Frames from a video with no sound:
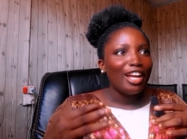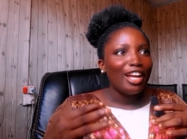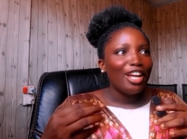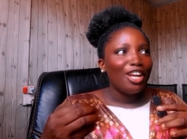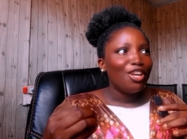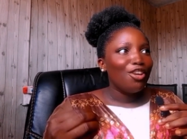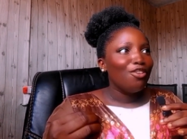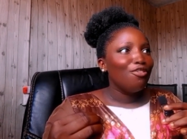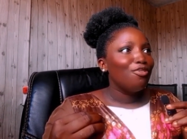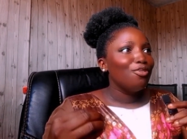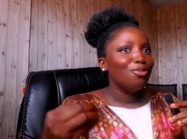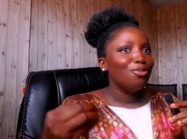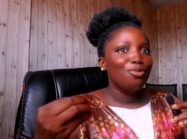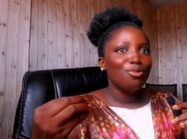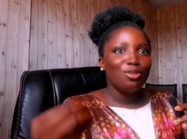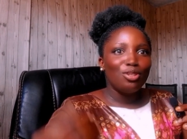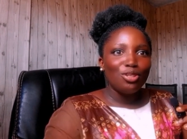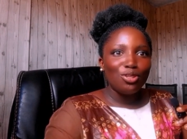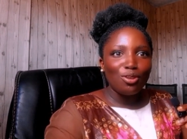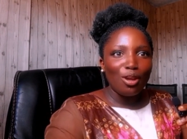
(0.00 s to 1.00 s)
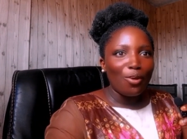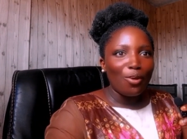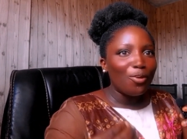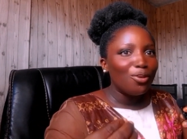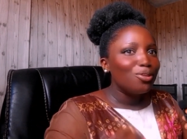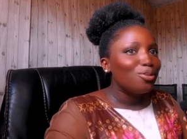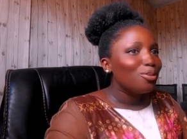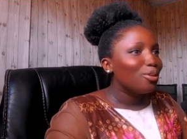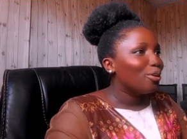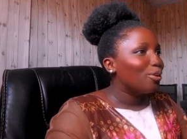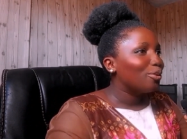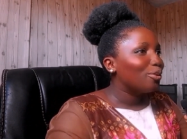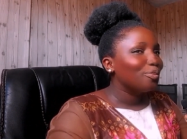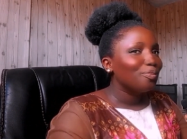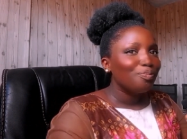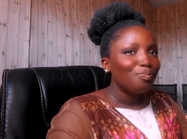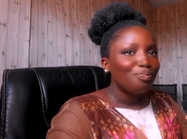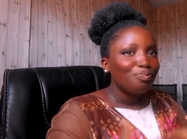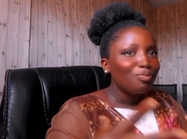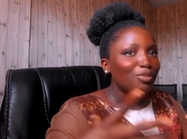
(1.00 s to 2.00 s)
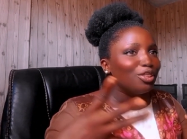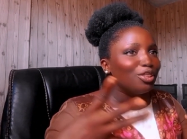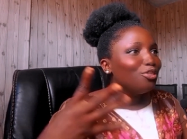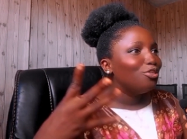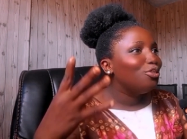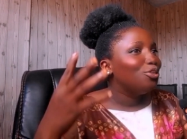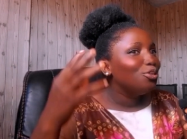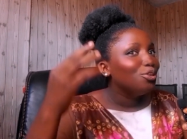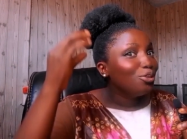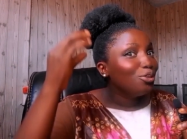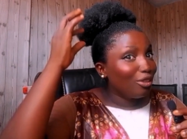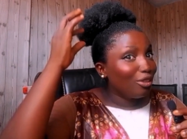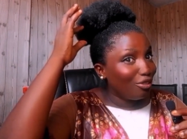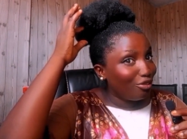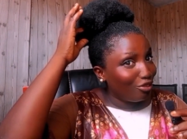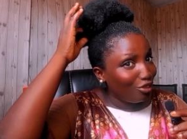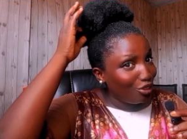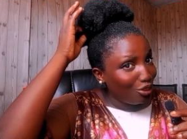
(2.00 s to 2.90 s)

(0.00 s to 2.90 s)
if you do this you are going to your if you if you